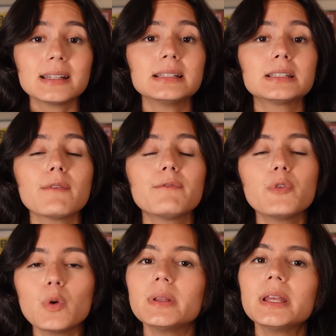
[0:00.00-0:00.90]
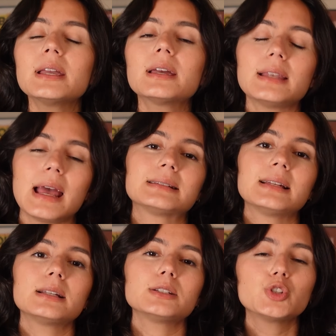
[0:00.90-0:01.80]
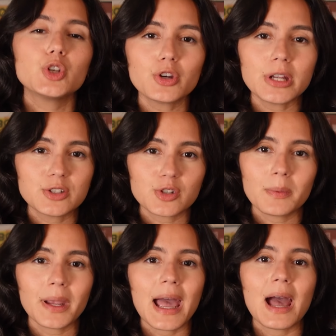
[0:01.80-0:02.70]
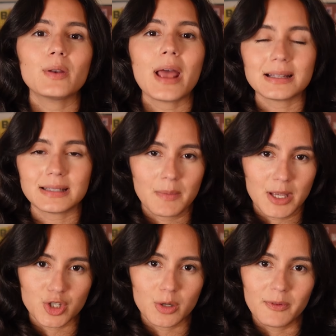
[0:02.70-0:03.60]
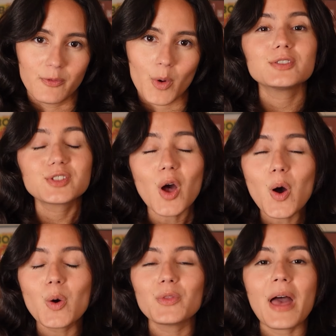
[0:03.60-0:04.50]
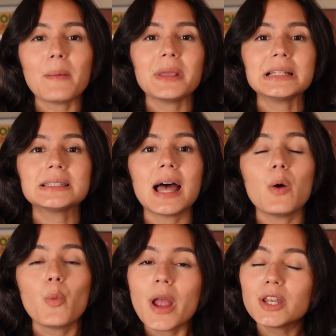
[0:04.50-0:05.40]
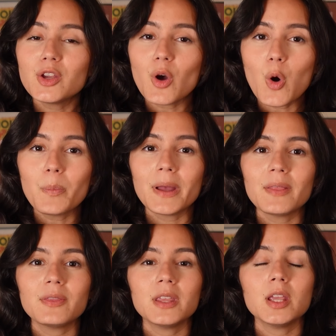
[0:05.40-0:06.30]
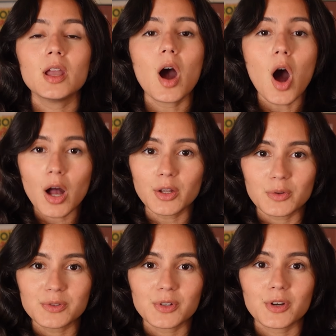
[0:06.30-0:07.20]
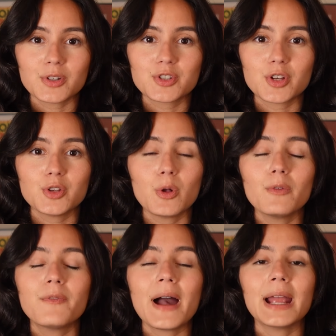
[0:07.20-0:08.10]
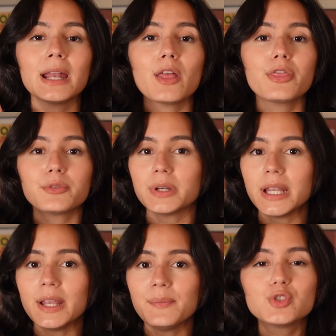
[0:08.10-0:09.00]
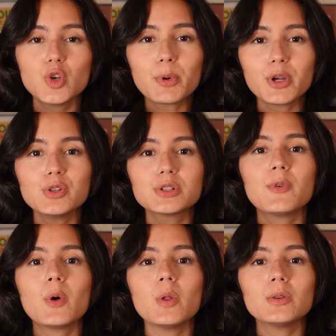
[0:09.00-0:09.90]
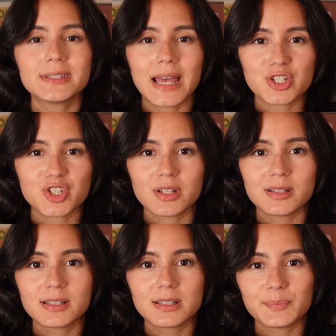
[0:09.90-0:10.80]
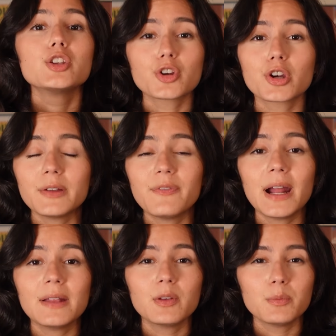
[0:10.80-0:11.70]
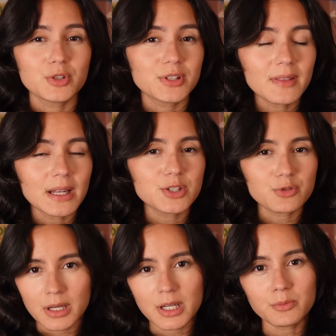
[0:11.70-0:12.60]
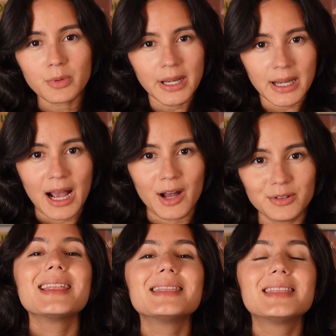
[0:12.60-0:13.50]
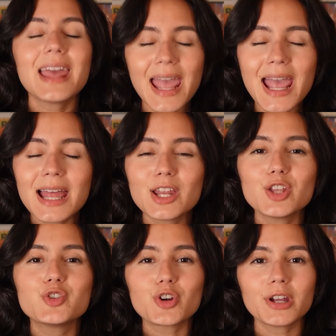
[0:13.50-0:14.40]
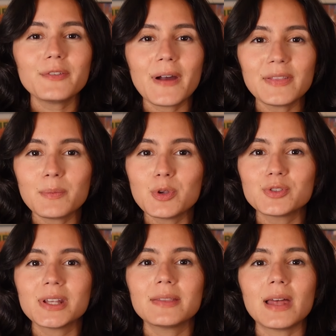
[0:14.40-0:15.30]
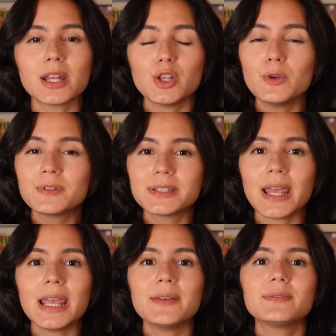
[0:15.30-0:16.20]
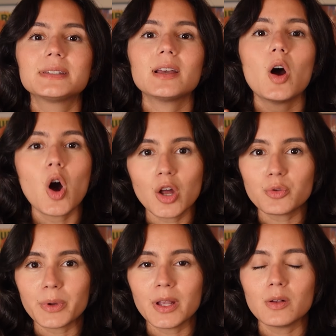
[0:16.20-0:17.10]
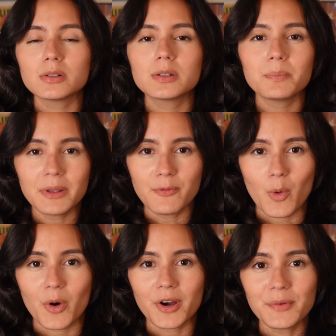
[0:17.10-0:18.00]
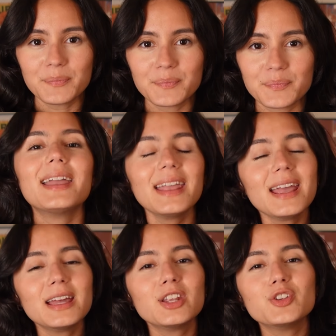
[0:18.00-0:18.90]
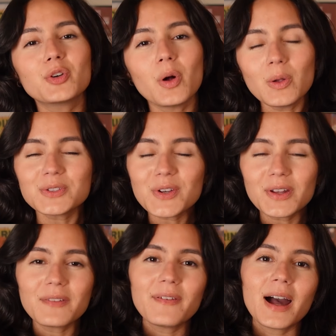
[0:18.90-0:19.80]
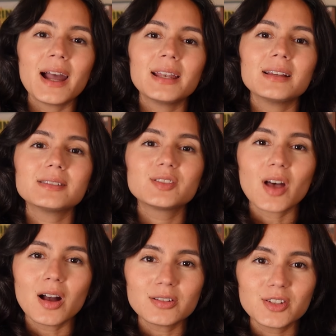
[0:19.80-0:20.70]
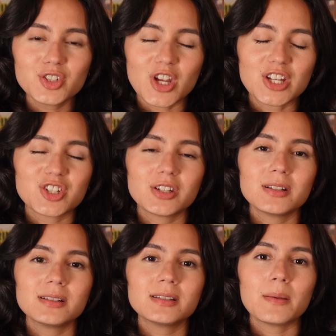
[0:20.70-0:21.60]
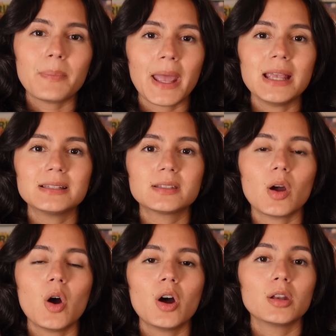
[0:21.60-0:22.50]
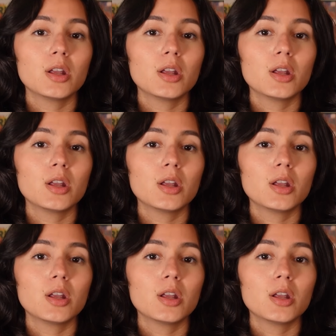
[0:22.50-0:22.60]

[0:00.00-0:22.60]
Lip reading: is fully connected to your Instagram account, as I mentioned before. So that means that when you open the audio search, you'll find 3 super useful sections. You're gonna find the music that is trending right now. Then you're gonna find the music that you've saved on Reels before. And you're also gonna find song suggestions based on